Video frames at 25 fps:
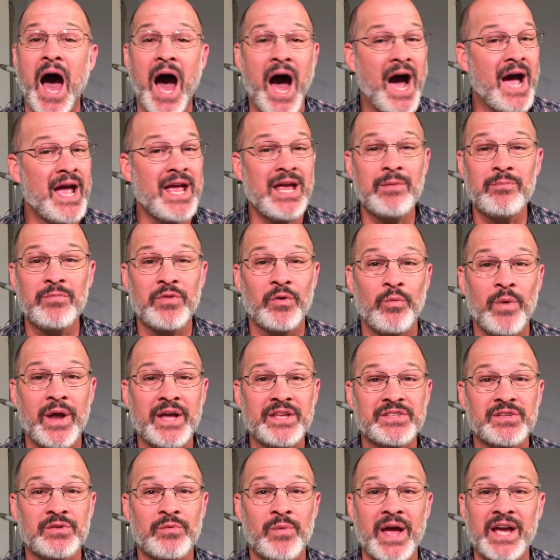"I am the
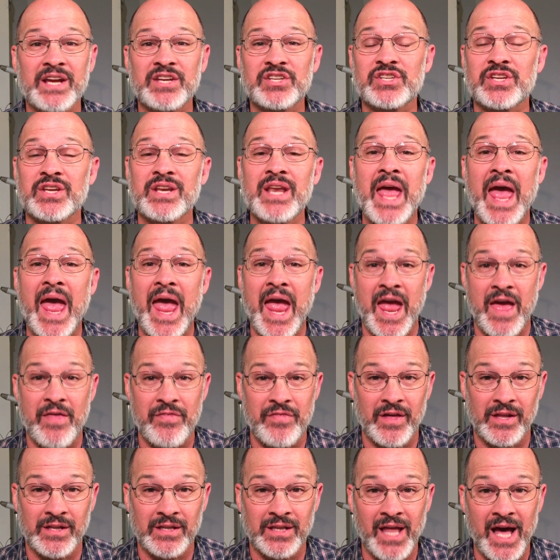resurrection
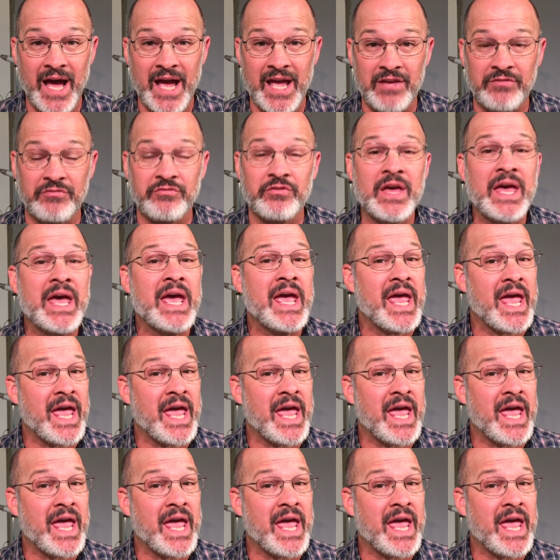and the life.